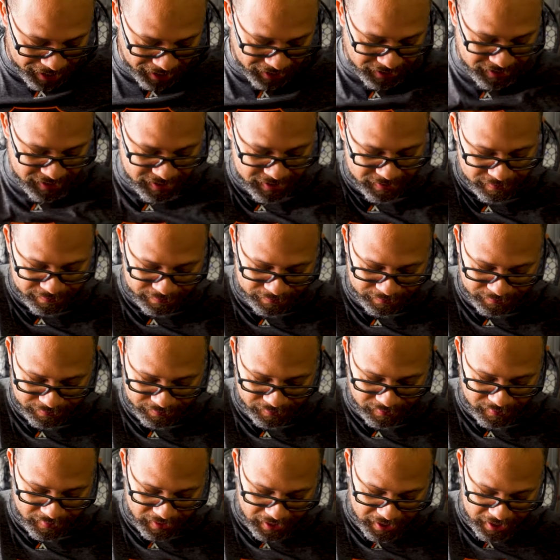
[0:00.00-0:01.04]
box.
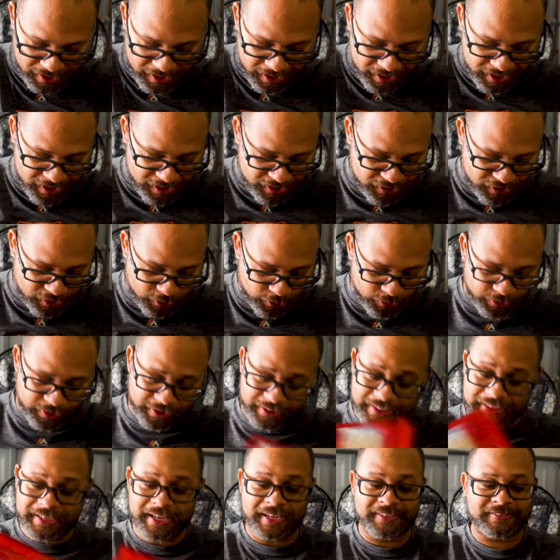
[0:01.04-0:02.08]
So
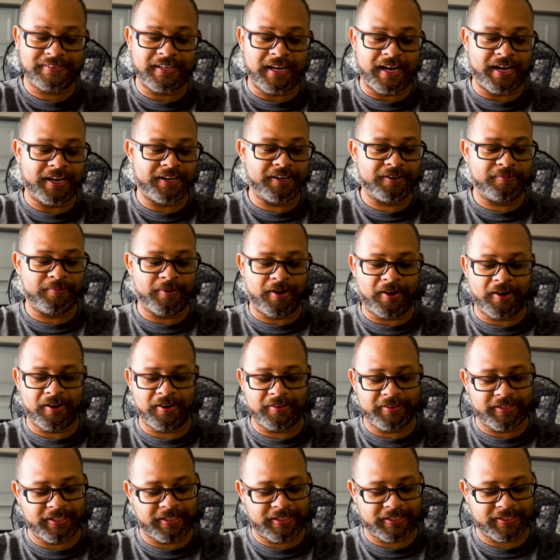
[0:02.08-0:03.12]
the next item
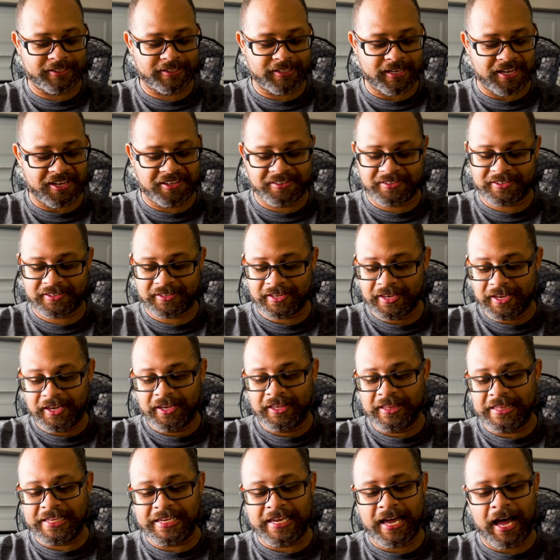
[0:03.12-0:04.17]
are the Excites,
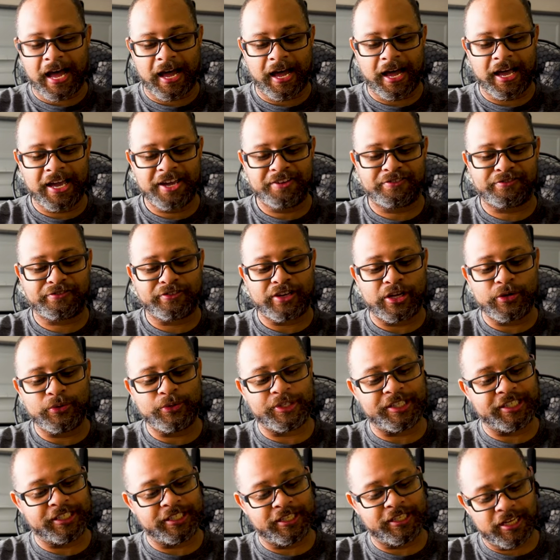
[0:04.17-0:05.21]
the High
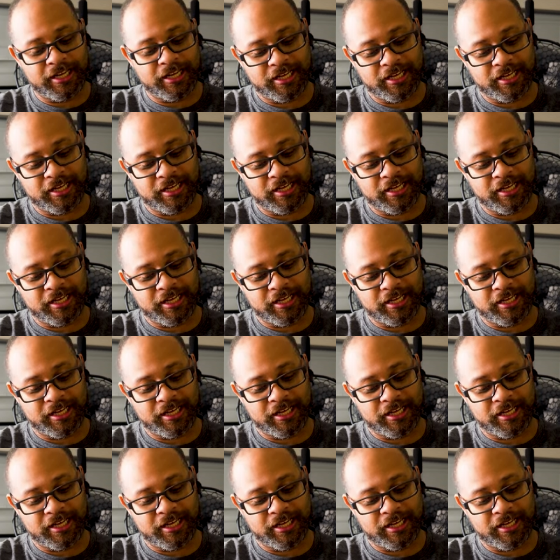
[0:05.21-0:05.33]
Floating.